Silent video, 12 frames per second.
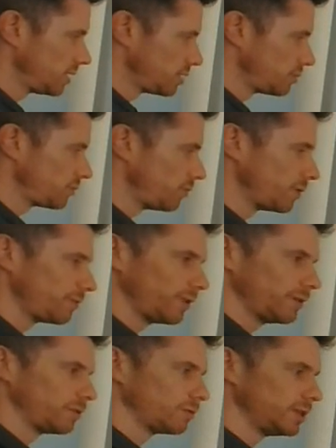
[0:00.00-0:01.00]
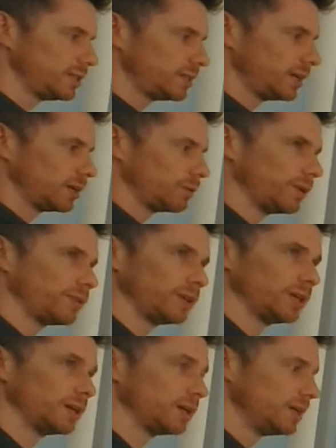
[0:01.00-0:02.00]
This was 45 degrees. Take away
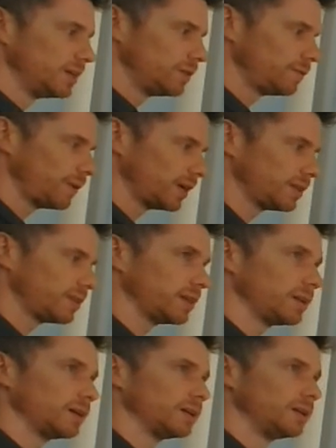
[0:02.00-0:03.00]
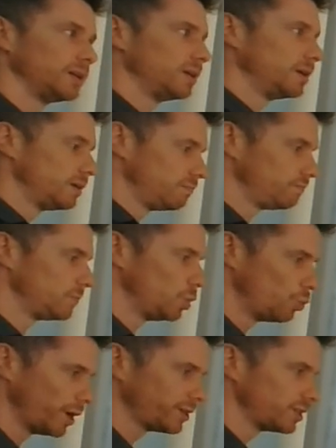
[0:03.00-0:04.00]
theta. To find theta,
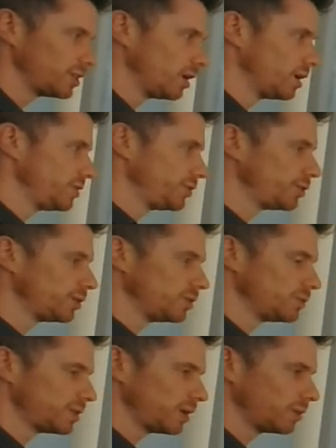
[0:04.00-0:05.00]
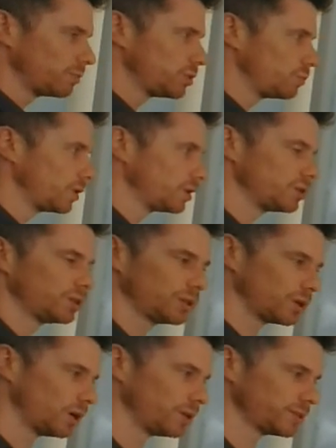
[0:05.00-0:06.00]
you wanted cos. You could have used sine, but you wanted
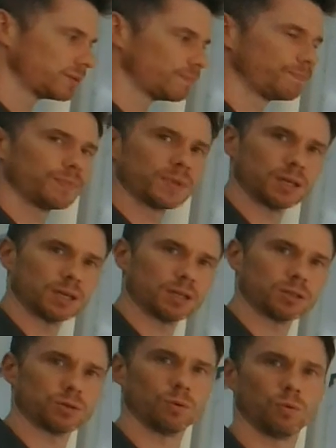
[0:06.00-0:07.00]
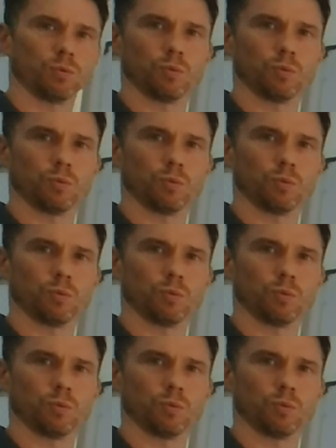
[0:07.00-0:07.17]
cos. And so